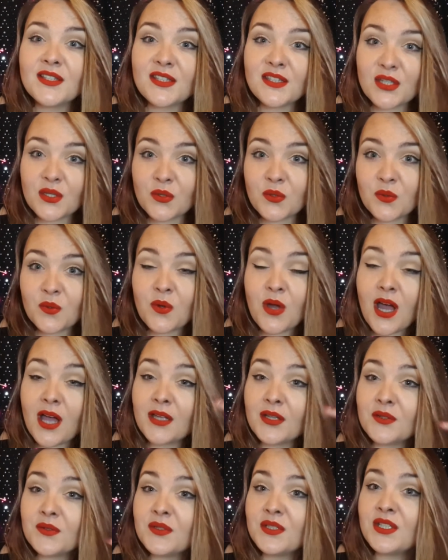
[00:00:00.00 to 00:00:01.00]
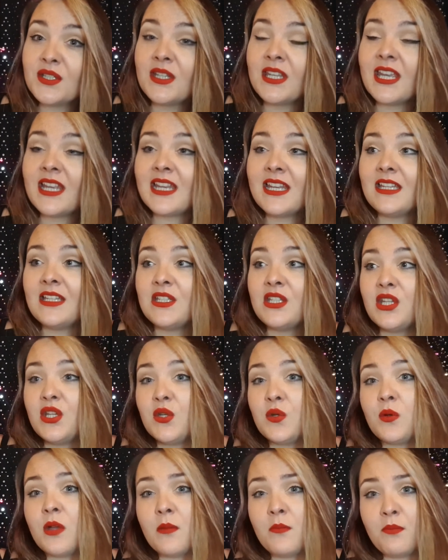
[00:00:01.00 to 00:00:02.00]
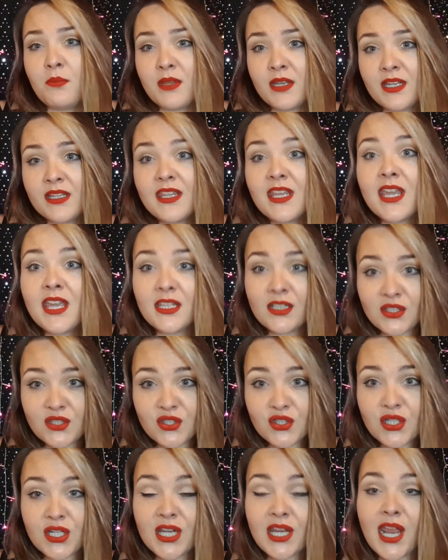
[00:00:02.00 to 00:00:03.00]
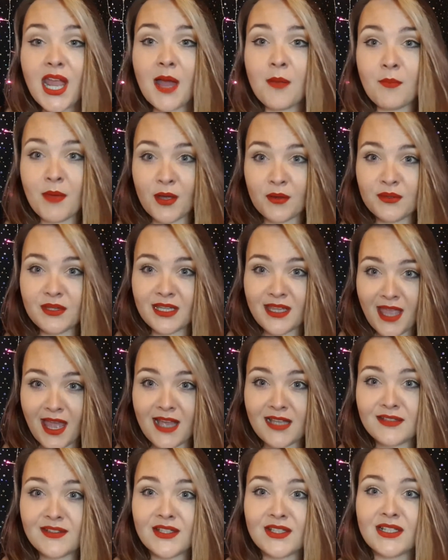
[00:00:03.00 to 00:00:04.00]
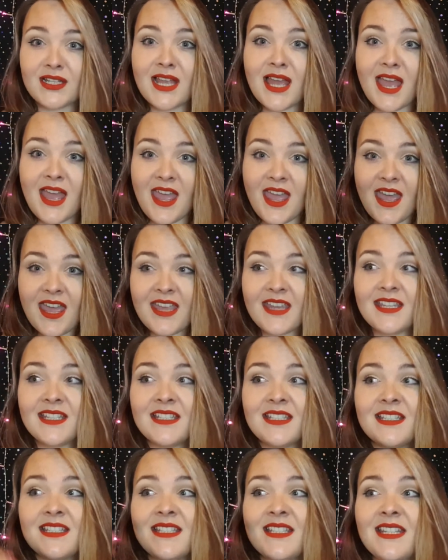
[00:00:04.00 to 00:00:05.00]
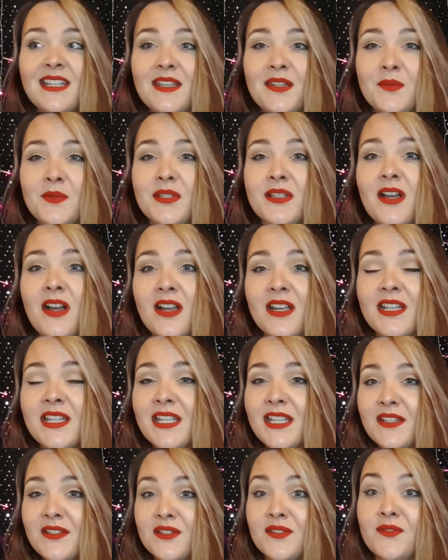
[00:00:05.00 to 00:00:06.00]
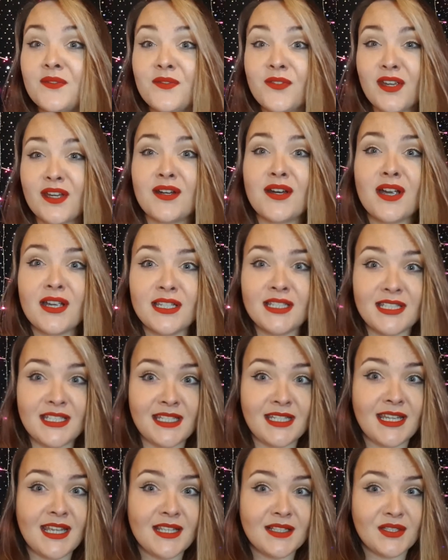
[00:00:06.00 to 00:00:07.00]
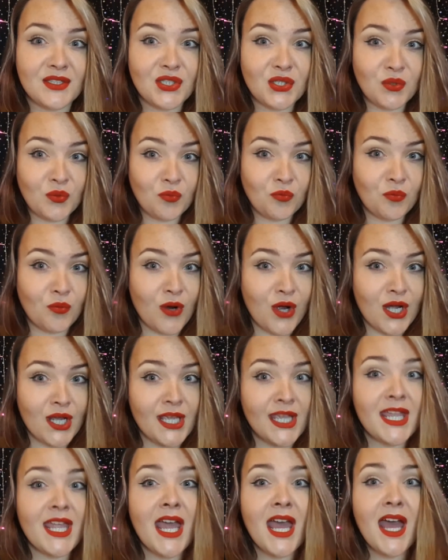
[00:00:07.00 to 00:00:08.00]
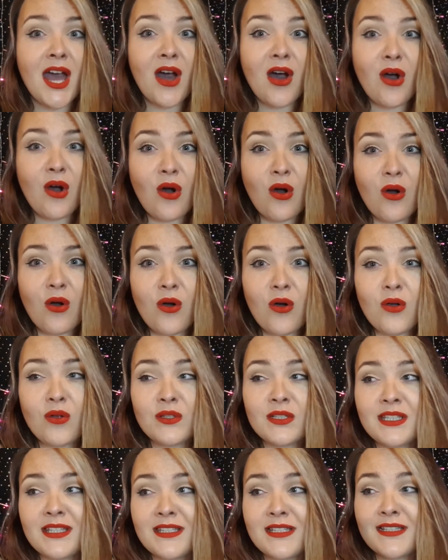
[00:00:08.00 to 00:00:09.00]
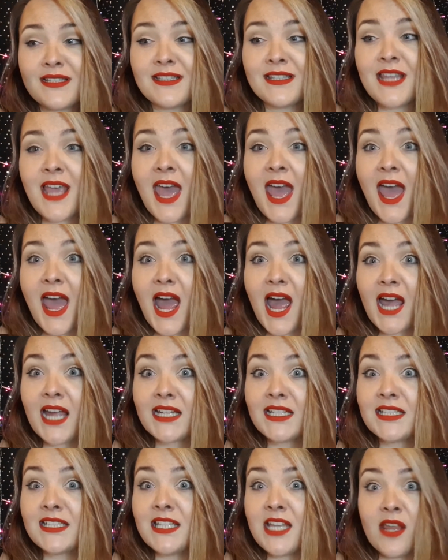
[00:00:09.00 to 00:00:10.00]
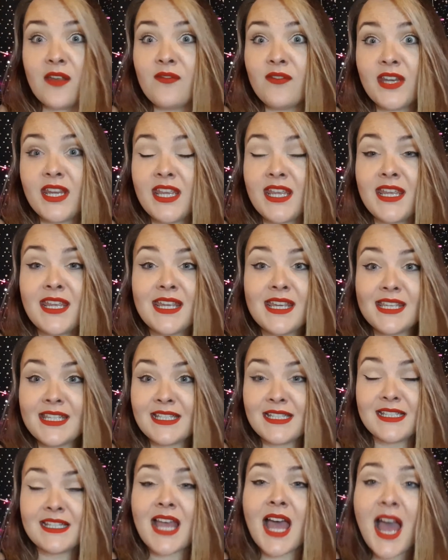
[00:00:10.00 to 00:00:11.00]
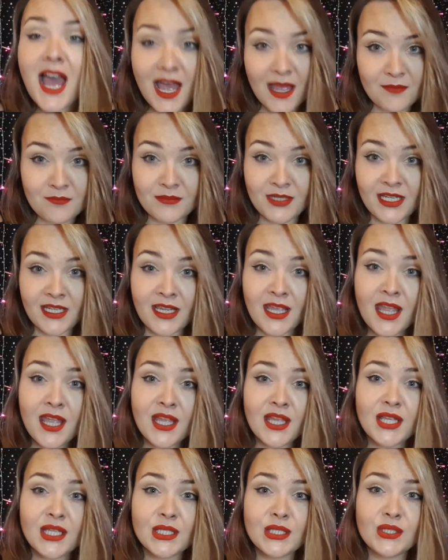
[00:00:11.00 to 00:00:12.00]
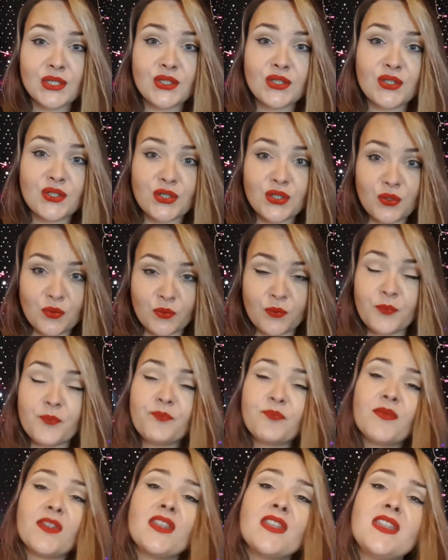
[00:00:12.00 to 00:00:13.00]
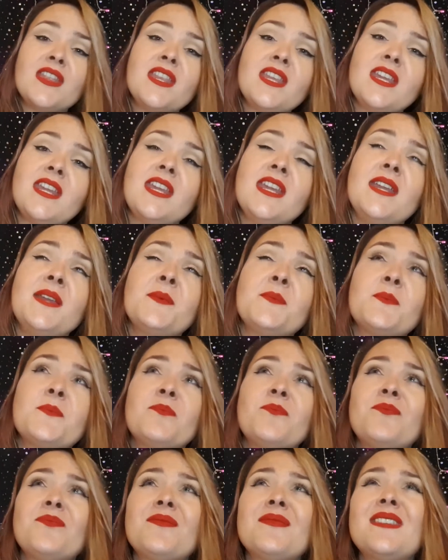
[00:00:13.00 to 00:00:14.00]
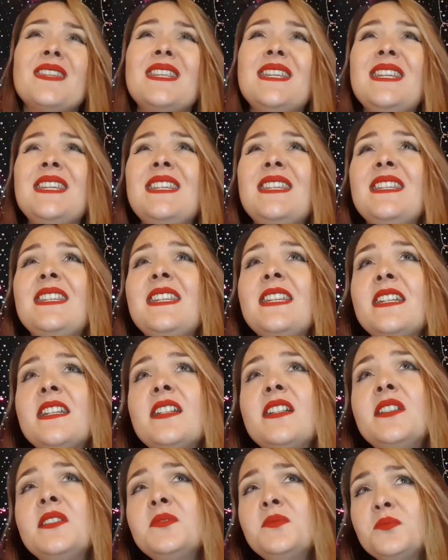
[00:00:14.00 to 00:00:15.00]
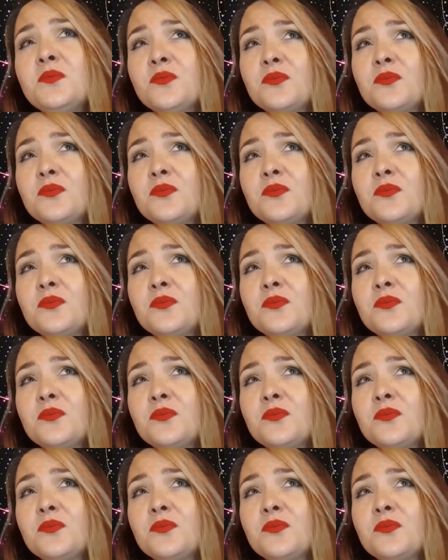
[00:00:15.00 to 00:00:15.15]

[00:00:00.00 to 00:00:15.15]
So I'm going to get into a bit of the history about the castle, and it kind of gives a fair idea as to why all this activity is happening. So the year